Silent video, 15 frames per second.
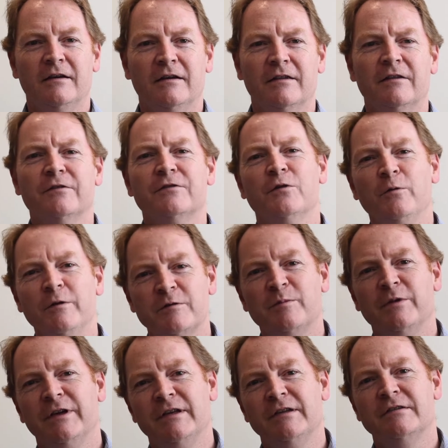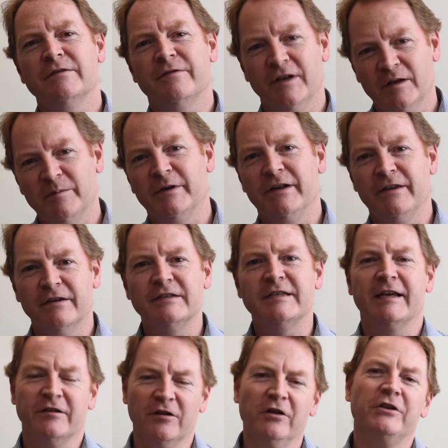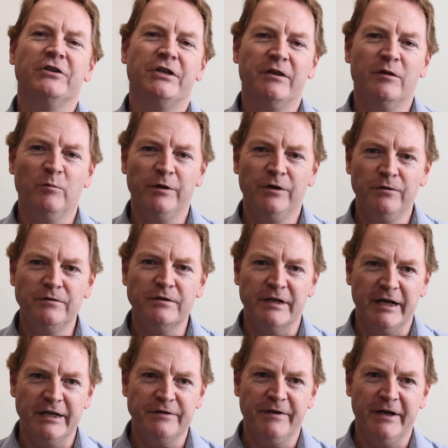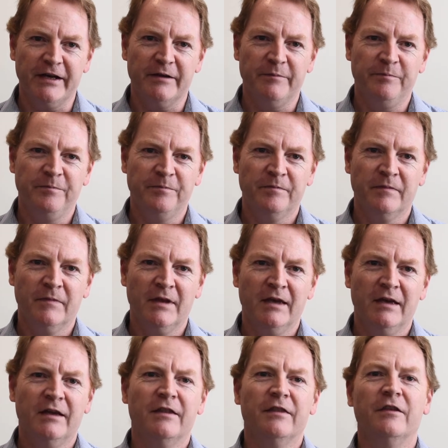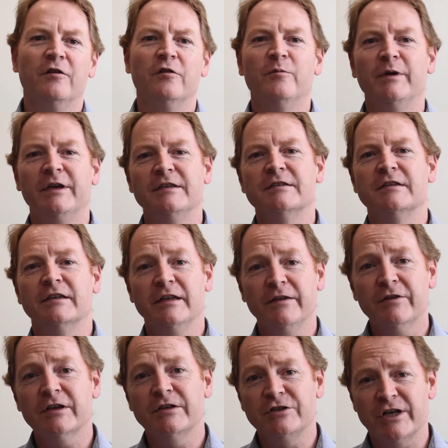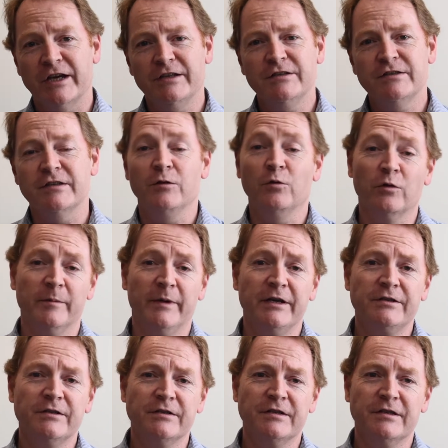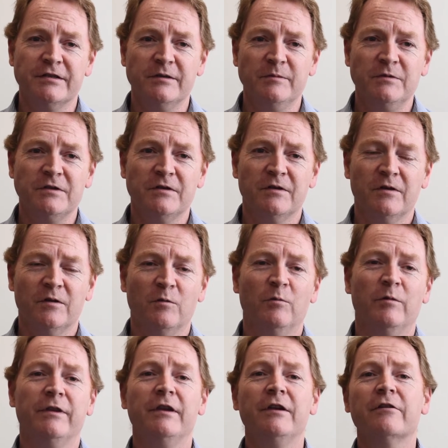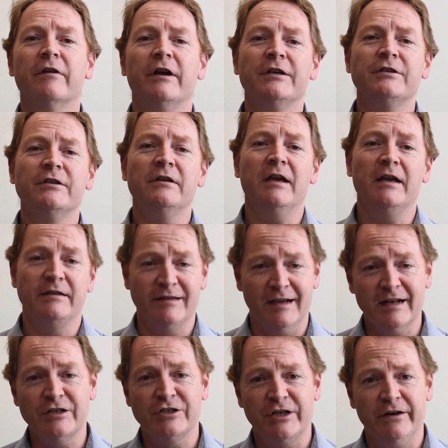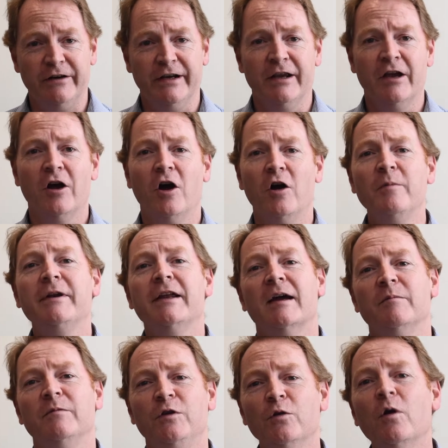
There's always been development in the technology that we use in HVAC. There have been significant changes in automation systems, with integration and data sharing opening up new